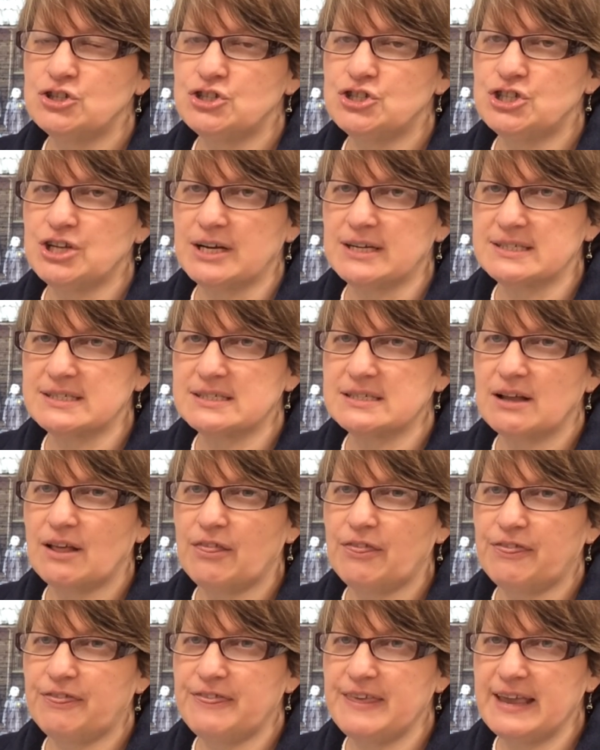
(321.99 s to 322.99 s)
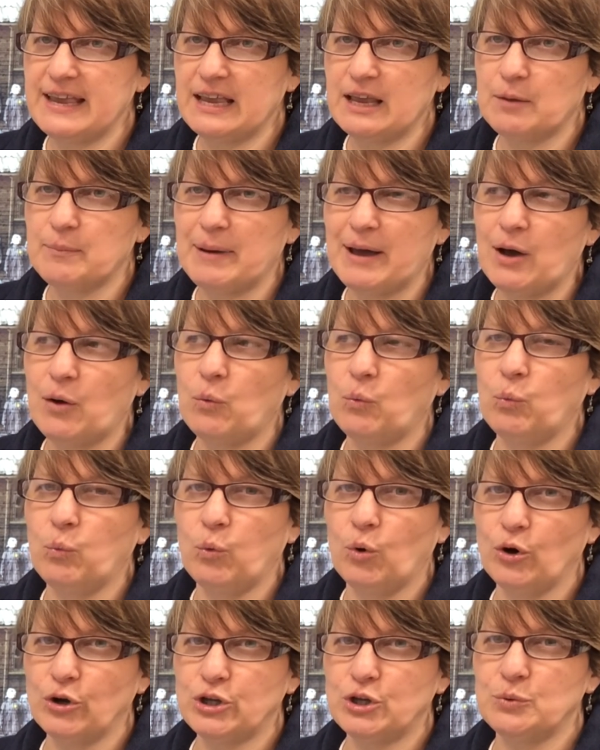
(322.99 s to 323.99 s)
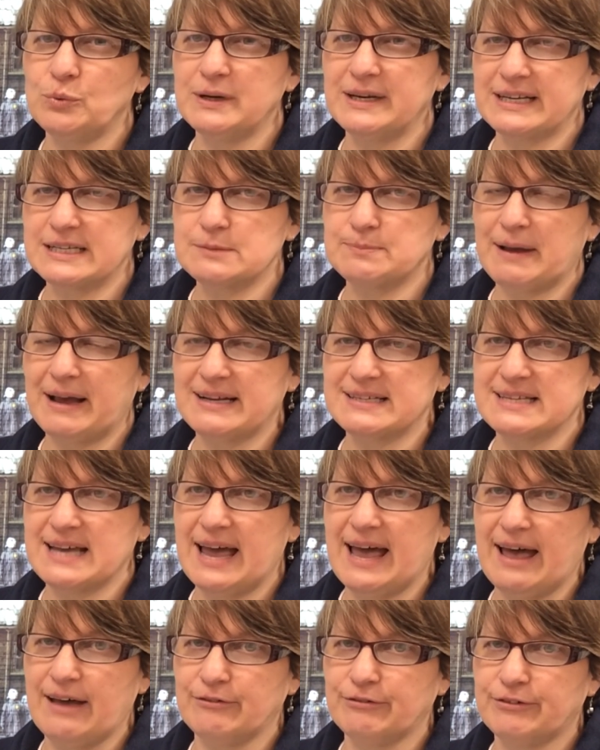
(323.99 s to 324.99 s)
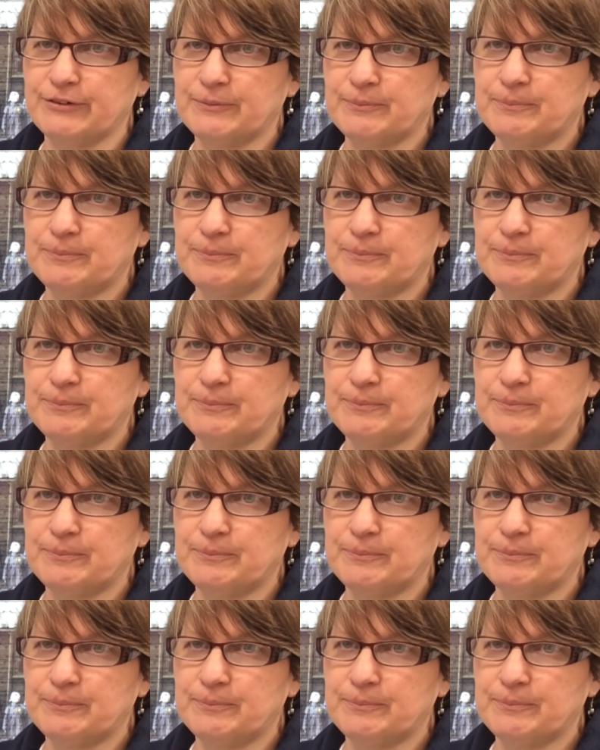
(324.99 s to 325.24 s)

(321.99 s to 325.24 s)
Just think about what you would expect to have.